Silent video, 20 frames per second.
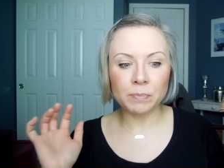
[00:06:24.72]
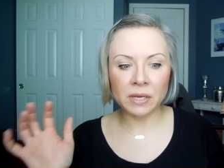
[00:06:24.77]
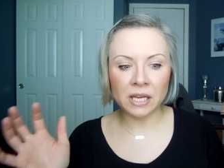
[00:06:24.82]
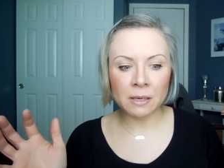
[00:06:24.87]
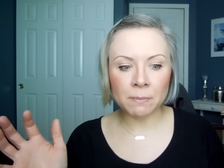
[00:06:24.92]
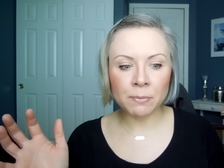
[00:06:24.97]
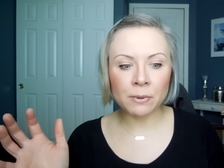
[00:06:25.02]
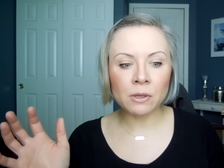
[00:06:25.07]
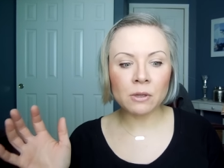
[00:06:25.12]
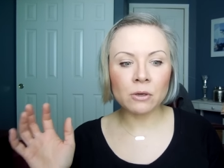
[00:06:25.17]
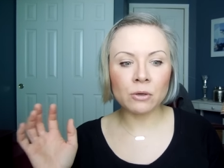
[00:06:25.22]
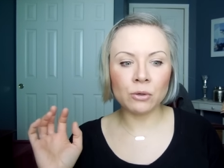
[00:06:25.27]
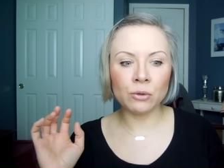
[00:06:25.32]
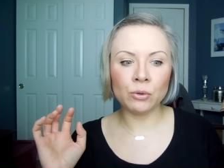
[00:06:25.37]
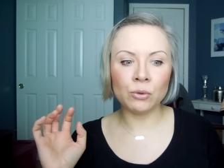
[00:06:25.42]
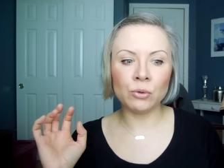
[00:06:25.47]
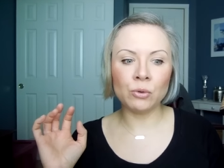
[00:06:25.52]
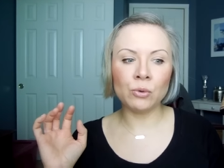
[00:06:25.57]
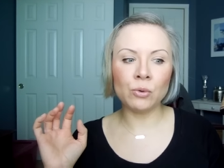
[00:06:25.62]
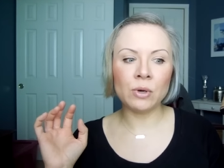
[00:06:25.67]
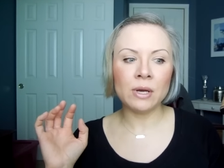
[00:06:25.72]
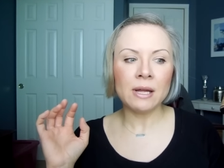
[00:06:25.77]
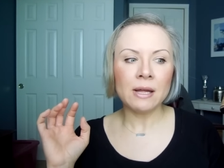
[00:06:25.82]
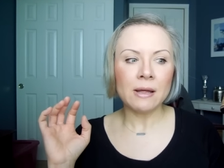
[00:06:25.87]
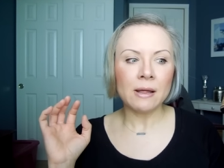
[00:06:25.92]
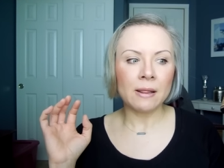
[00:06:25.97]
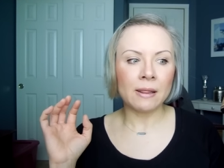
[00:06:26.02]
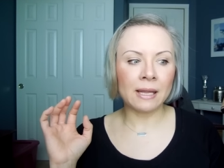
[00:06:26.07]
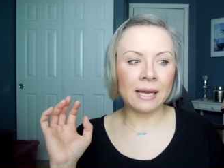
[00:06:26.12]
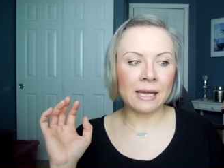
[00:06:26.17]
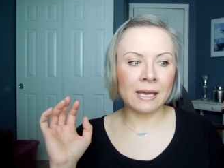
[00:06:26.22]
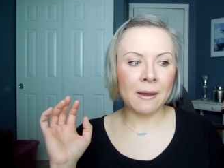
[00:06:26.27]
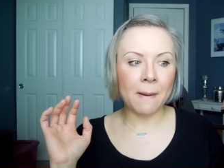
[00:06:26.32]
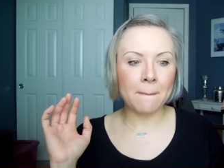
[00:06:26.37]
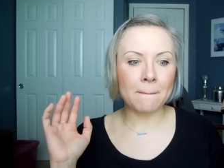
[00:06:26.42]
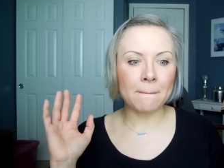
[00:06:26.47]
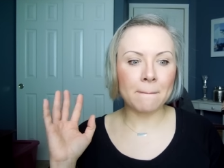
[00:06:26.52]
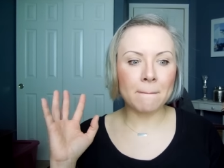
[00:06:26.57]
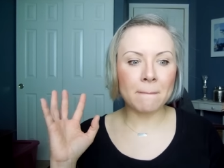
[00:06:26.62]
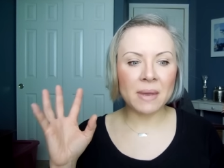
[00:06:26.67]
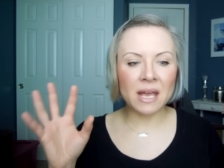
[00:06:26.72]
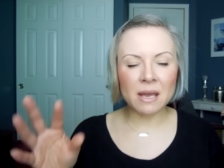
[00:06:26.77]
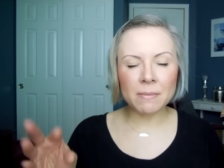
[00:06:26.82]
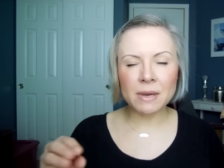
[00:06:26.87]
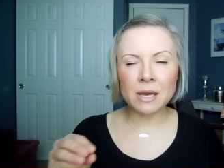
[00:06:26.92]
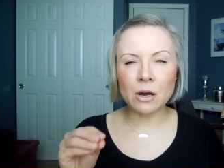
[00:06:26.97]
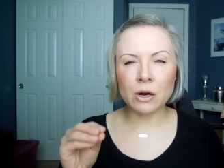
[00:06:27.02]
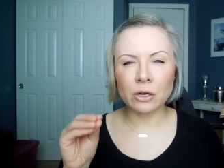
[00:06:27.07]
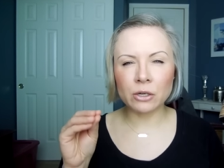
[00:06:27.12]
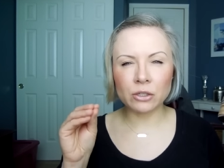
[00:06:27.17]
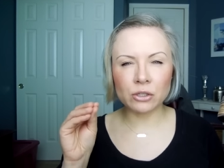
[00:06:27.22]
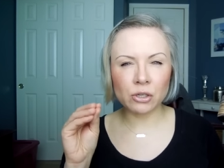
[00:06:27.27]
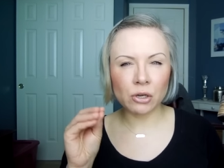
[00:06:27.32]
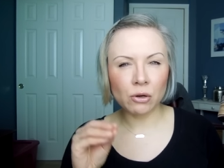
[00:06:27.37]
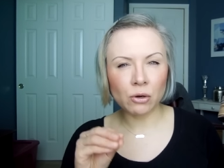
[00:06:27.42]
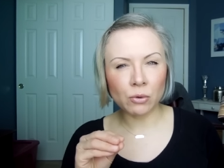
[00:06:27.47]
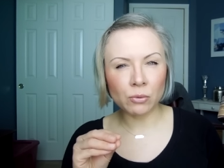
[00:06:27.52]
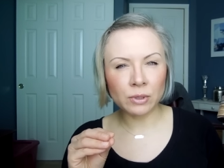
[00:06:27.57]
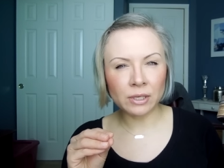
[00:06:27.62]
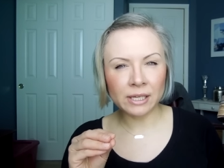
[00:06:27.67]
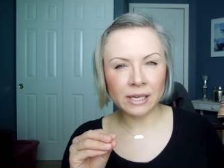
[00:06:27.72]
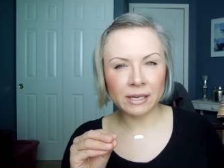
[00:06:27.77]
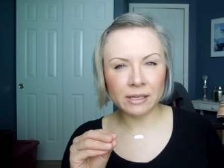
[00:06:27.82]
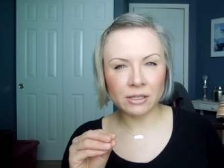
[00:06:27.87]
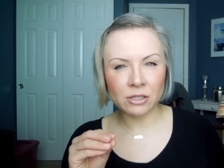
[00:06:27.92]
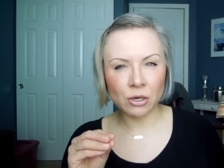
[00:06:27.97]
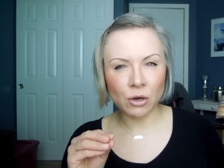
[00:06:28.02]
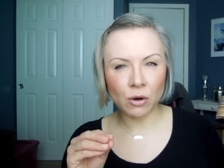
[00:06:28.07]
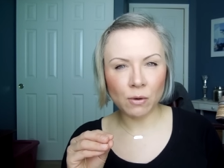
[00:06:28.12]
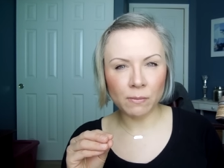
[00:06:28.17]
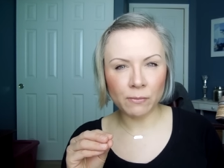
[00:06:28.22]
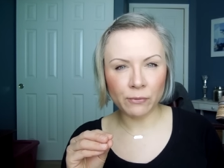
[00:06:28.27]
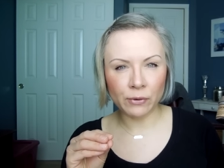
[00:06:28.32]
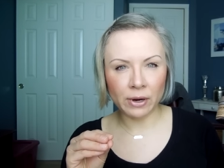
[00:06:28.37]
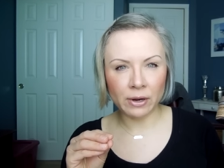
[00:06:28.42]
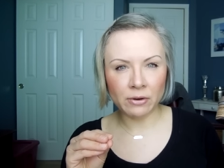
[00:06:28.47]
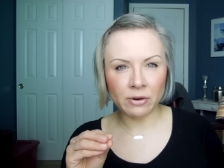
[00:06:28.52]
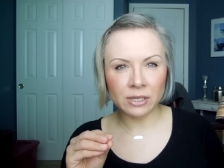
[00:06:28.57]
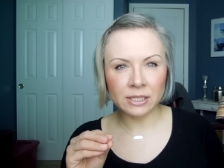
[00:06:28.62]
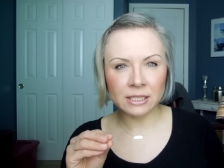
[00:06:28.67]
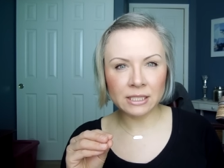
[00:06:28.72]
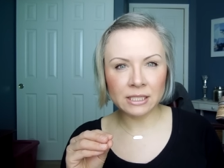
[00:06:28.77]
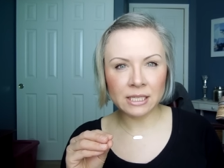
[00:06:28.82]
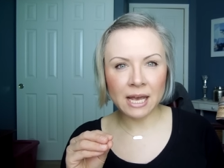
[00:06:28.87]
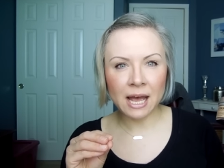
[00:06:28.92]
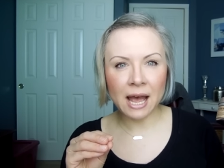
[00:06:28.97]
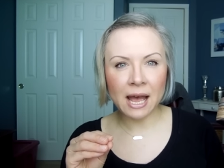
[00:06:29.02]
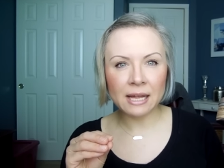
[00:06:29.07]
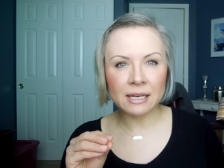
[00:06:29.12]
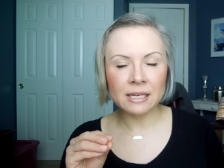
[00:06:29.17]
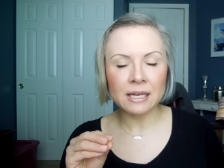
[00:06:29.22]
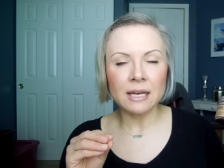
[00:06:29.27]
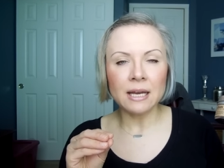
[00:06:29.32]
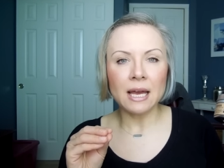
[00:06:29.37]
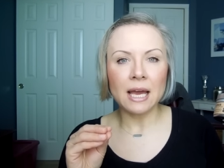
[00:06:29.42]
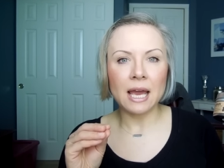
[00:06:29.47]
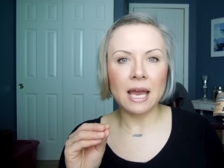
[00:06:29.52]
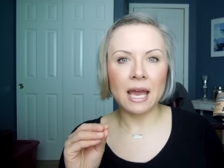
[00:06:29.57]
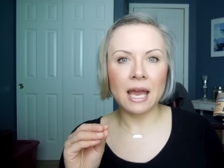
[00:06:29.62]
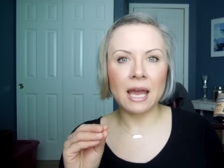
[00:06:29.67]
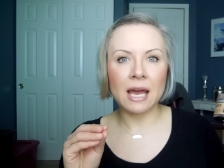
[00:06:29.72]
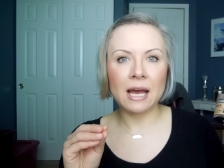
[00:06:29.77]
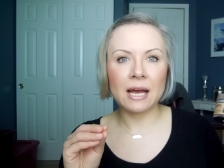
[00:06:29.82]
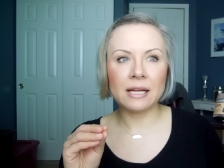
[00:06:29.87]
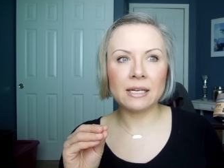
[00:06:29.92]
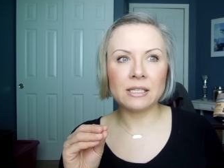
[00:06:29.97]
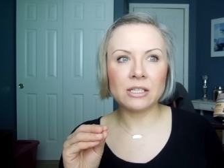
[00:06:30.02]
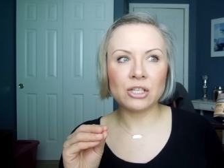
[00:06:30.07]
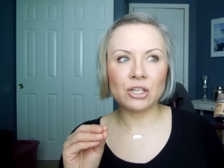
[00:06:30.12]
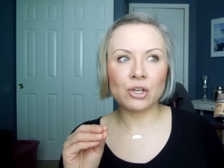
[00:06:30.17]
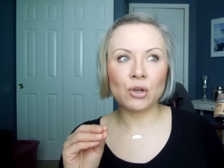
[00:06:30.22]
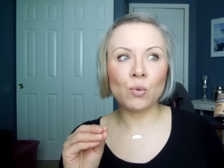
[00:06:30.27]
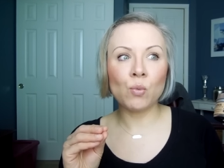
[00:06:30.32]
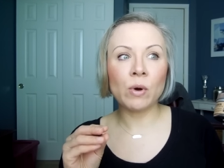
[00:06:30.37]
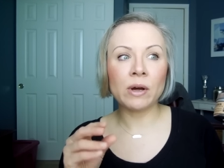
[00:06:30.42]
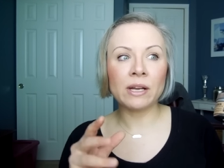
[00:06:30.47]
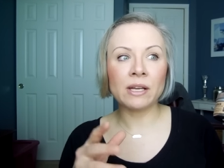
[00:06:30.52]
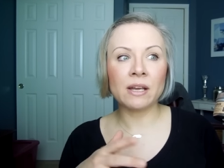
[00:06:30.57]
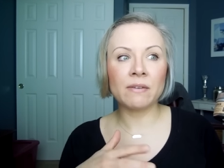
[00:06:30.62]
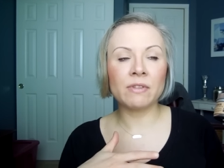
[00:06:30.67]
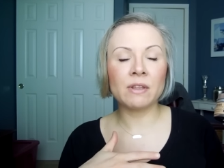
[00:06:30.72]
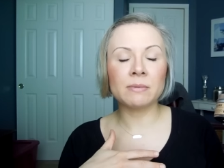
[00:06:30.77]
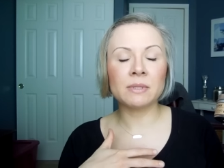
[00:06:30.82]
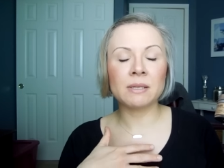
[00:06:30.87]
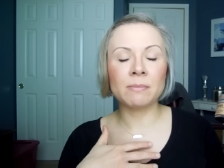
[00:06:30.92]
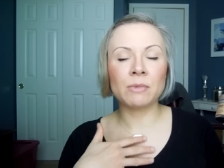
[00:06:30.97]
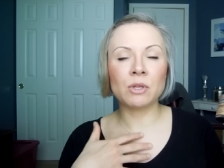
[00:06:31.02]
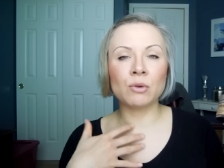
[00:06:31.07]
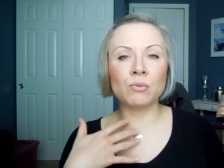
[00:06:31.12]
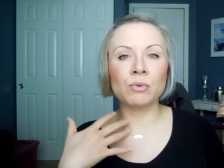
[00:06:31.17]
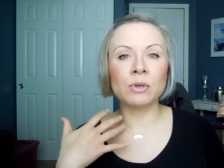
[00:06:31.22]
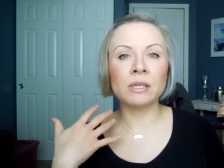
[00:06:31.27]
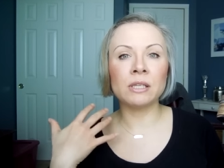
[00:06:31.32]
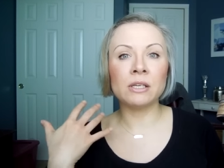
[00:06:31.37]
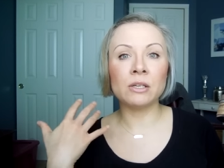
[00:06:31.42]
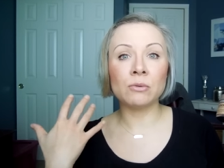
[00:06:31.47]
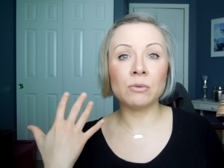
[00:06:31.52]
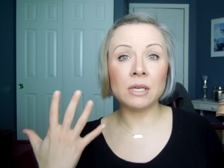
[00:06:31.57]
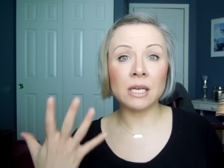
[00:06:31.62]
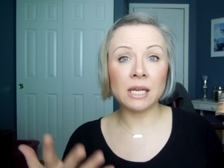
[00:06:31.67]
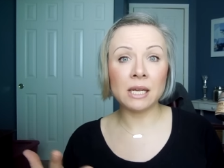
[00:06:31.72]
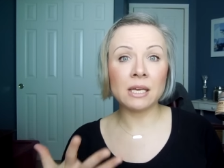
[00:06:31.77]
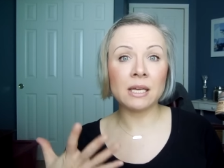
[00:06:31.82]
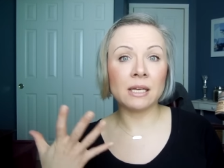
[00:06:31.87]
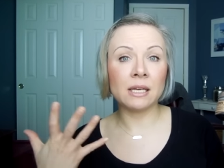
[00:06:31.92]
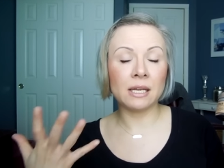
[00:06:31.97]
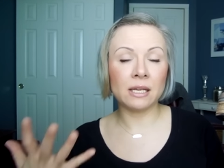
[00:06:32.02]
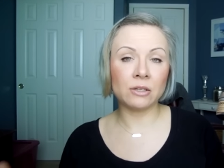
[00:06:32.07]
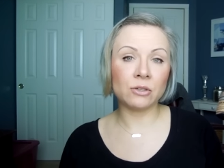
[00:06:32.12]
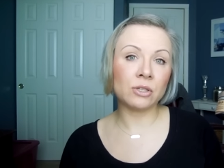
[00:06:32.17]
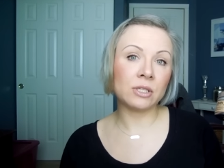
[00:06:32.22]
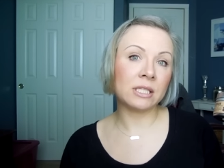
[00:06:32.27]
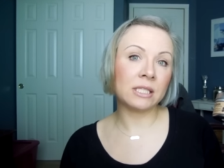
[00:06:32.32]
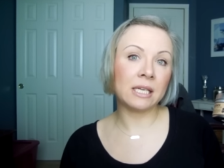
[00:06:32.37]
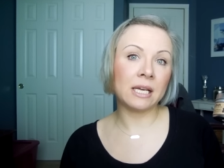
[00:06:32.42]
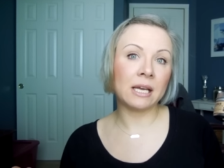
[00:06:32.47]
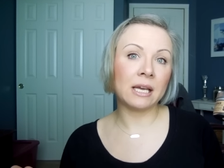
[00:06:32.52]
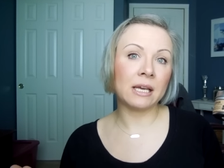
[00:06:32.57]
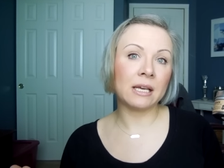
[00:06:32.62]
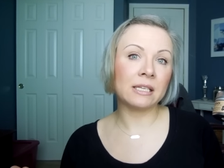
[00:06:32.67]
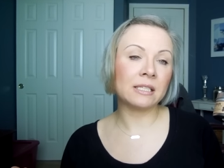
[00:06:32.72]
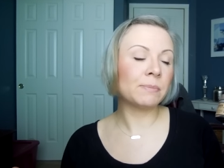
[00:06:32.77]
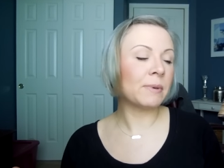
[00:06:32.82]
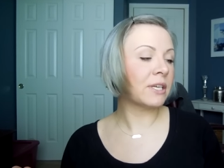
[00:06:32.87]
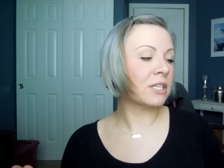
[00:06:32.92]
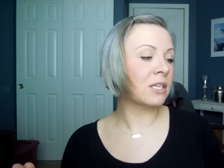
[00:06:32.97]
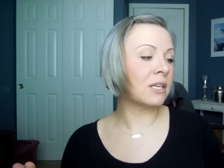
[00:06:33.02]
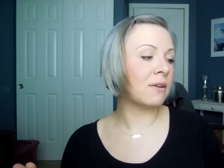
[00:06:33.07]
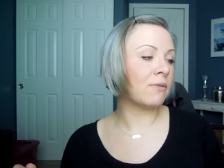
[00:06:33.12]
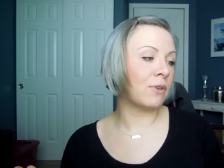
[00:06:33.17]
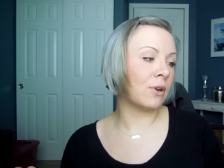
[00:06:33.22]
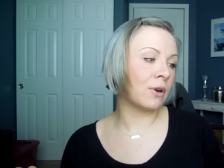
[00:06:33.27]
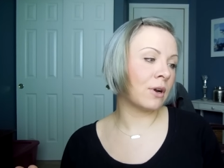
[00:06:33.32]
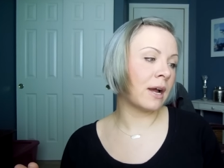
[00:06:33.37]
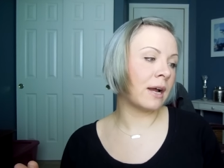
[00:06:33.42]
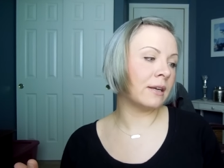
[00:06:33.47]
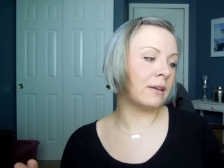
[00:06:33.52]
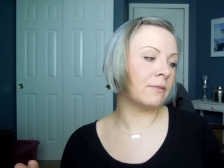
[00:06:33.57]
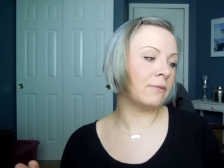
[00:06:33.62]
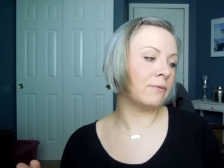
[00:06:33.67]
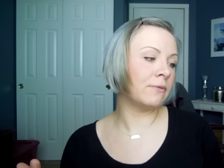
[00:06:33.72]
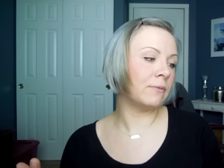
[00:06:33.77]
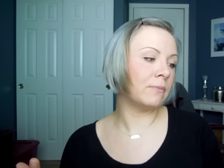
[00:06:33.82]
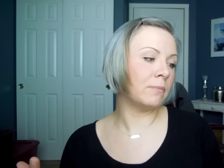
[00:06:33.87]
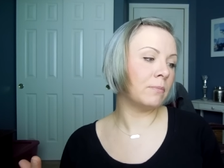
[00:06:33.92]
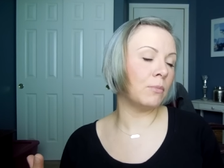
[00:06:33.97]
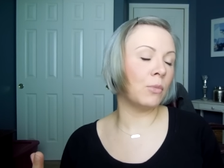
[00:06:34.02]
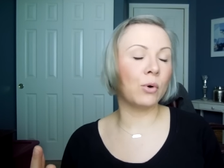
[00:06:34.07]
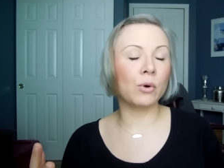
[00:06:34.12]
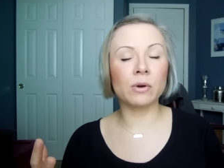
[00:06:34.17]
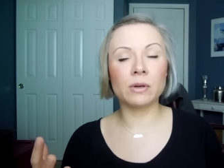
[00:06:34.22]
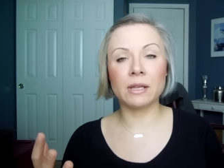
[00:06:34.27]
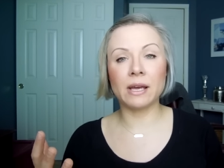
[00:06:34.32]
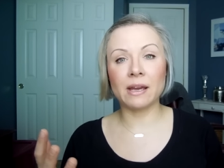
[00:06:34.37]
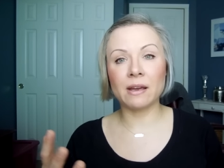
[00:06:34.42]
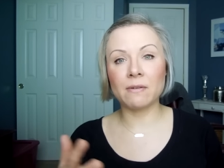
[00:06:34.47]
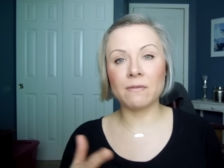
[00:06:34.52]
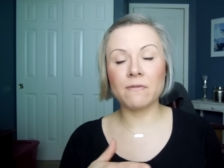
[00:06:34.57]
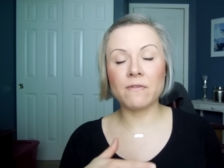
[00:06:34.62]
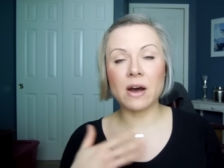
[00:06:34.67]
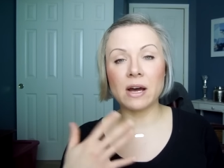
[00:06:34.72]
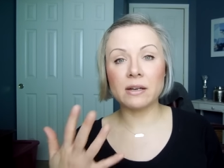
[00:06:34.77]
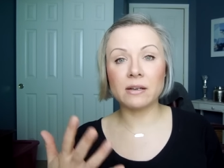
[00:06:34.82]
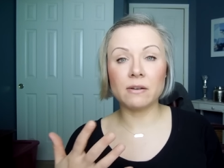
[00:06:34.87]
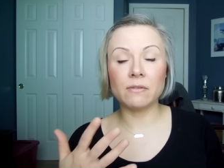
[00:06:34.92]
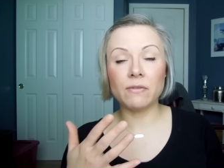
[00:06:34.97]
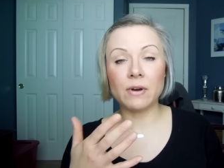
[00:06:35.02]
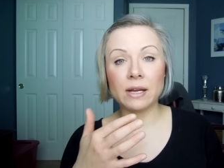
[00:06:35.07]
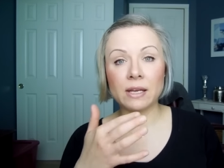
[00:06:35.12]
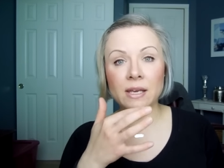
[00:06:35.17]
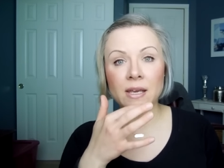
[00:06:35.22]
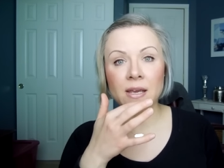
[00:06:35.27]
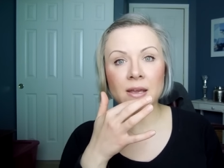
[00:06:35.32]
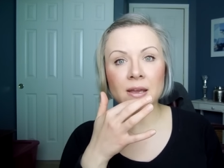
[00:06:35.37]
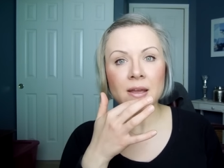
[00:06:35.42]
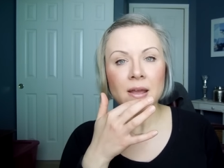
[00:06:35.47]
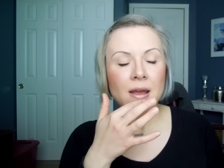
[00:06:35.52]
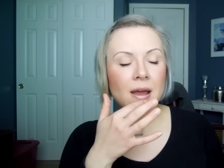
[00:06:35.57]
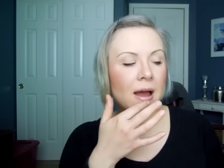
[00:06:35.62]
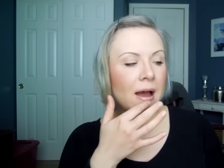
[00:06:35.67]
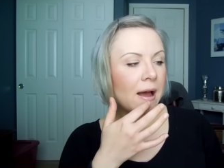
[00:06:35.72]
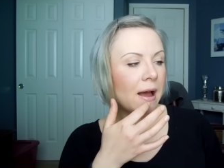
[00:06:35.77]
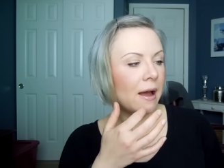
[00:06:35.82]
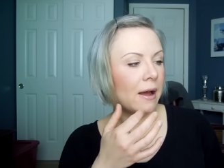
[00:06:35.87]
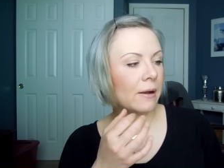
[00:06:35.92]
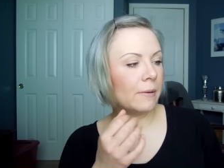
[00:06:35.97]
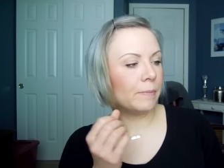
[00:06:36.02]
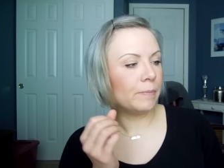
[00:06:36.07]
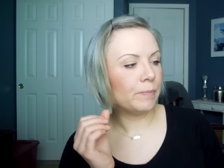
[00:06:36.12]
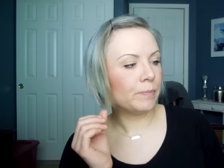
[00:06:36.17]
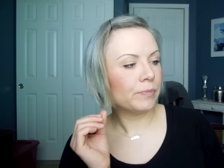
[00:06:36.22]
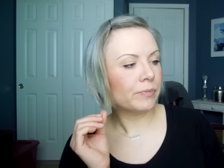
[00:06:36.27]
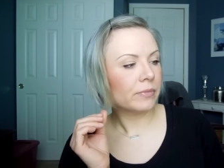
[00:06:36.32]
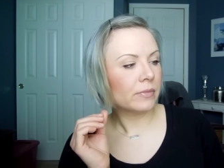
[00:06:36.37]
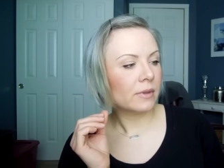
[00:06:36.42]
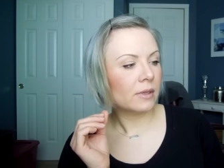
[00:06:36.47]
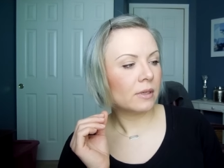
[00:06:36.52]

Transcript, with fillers: people who like maybe aren't totally into home fragrance yet and you want to give them something really unique and interesting, especially if they're kind of more like fun and funky. Um,